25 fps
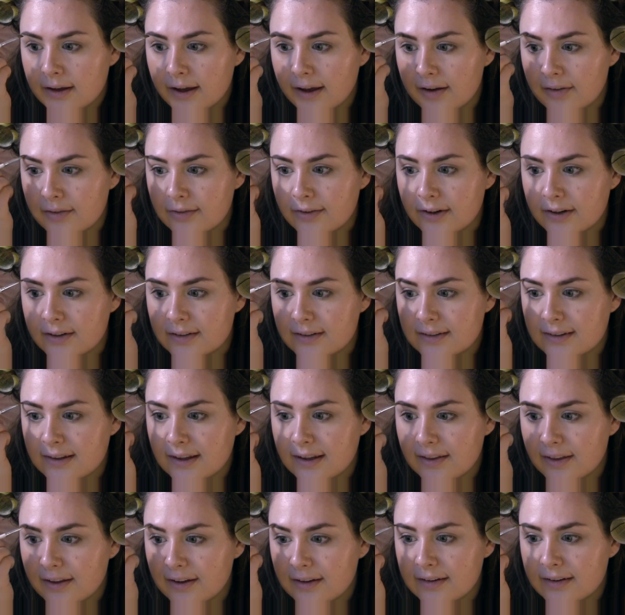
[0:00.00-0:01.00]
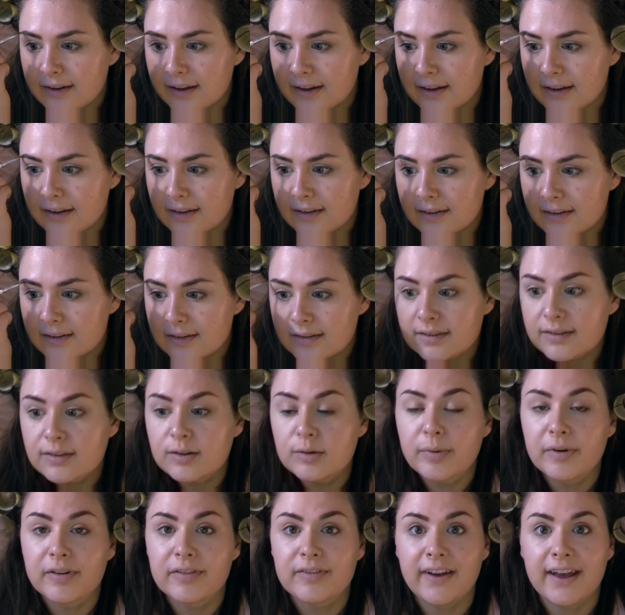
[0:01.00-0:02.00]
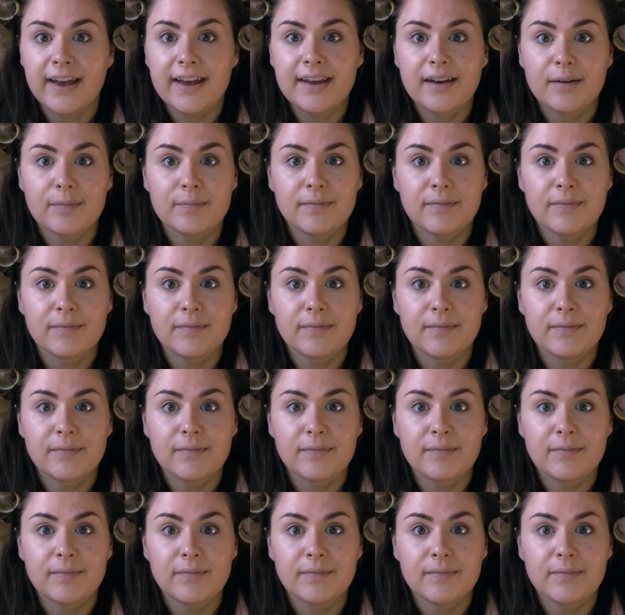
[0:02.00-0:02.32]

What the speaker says: at first they looked like super fake.